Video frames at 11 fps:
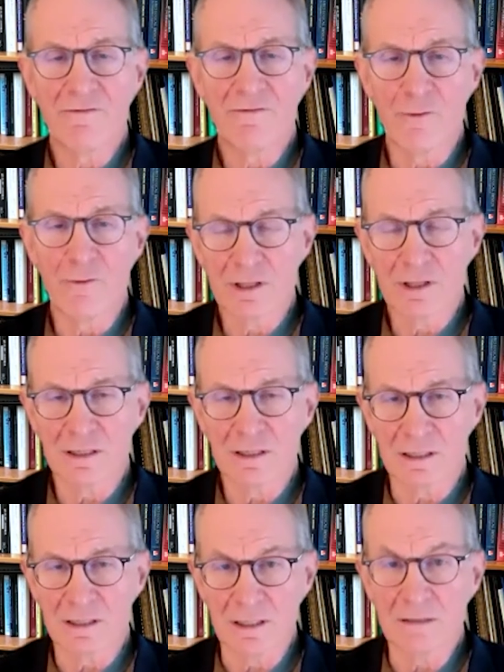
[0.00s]
for
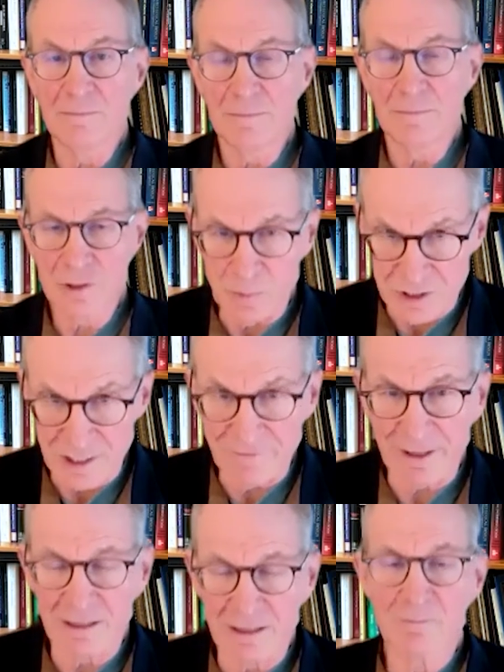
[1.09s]
the
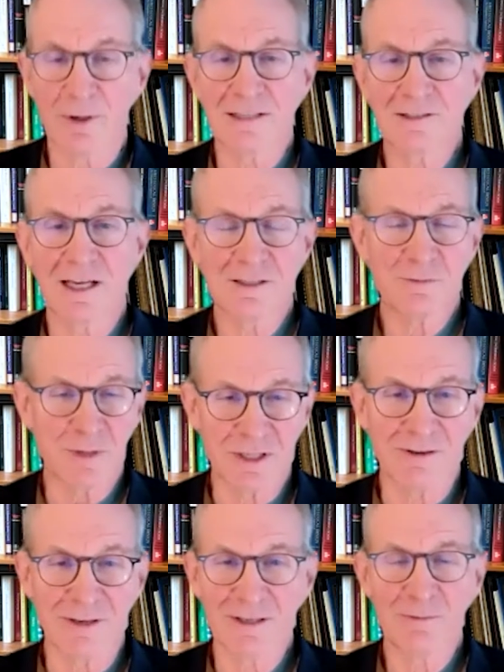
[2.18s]
specific process,
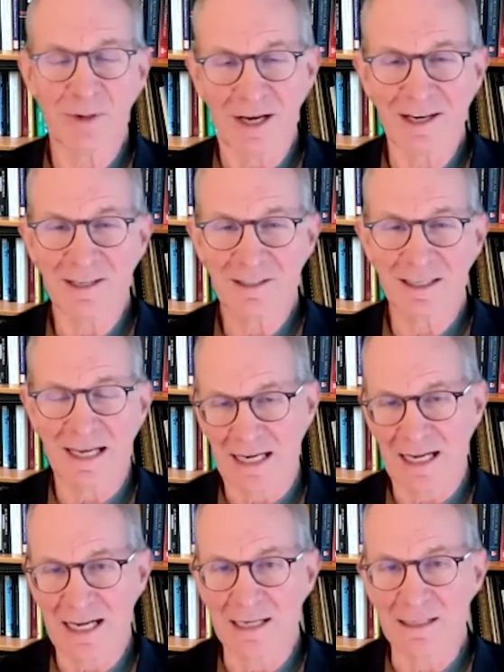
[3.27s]
material, product at
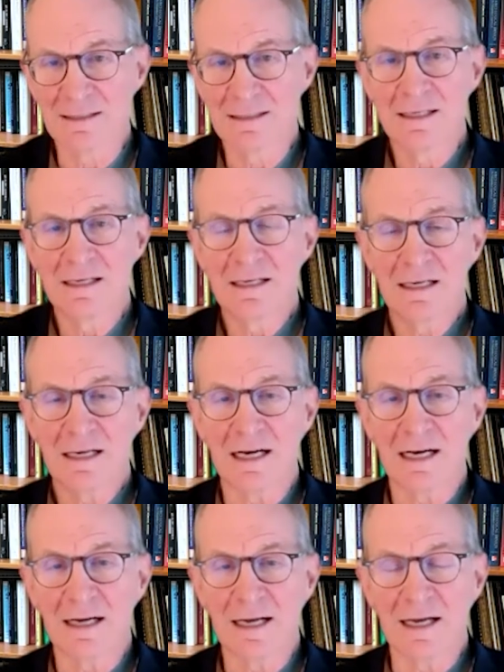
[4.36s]
hand,
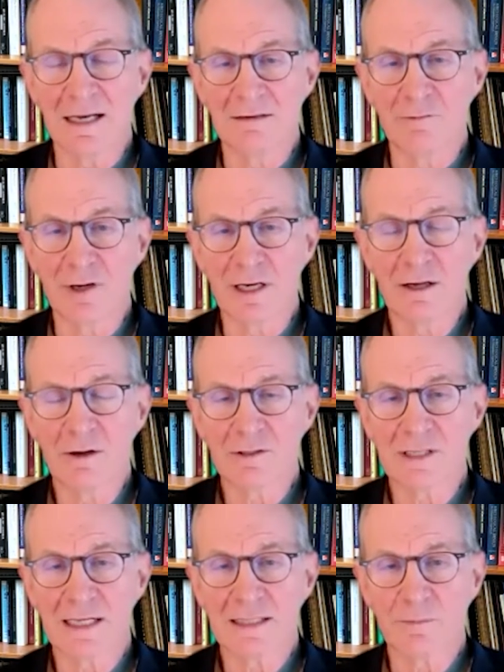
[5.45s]
and really holds
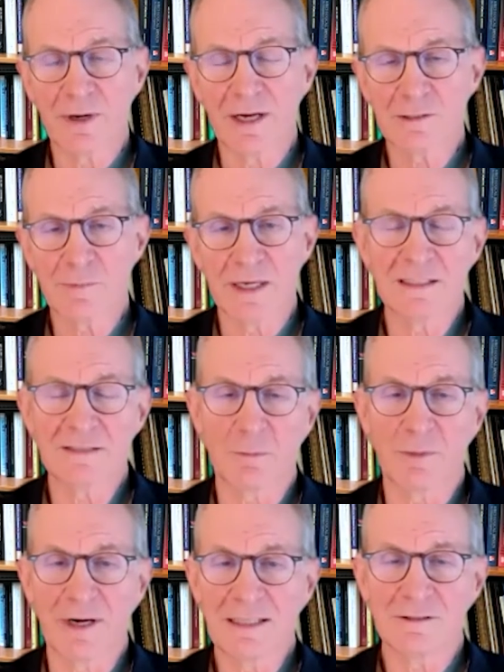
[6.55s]
out the prospect of a
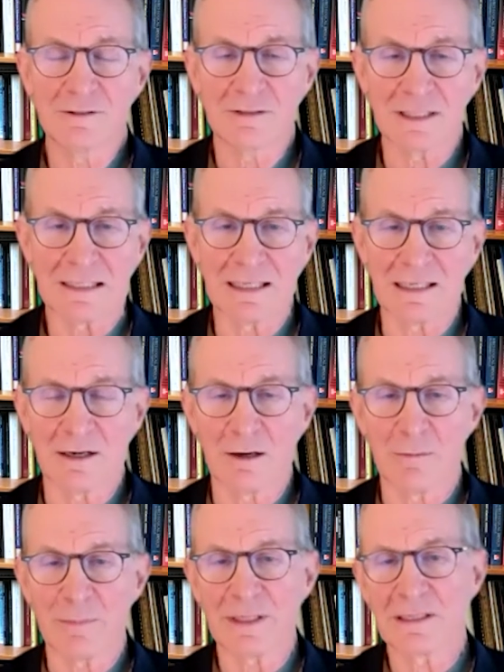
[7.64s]
breakthrough, I think, in our
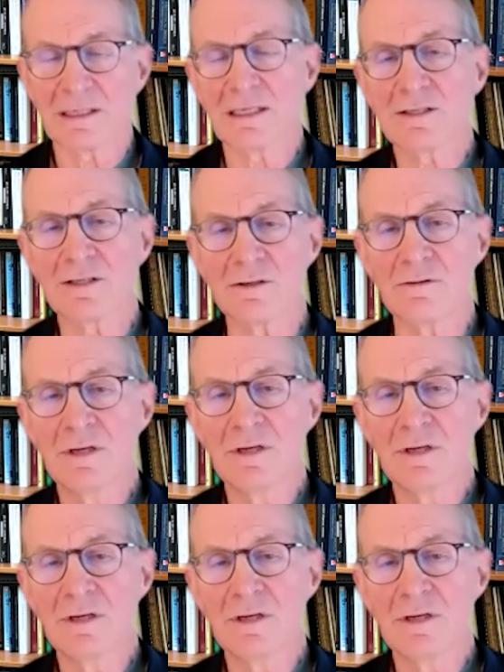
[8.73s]
ability to